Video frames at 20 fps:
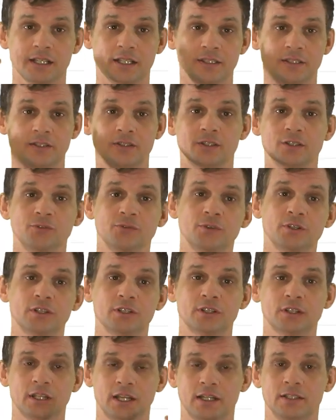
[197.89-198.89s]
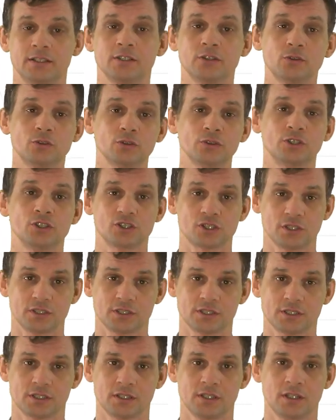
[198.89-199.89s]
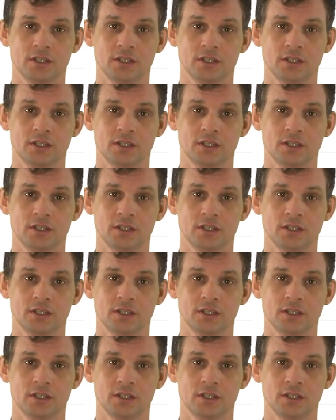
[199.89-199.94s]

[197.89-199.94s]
and in different lighting conditions.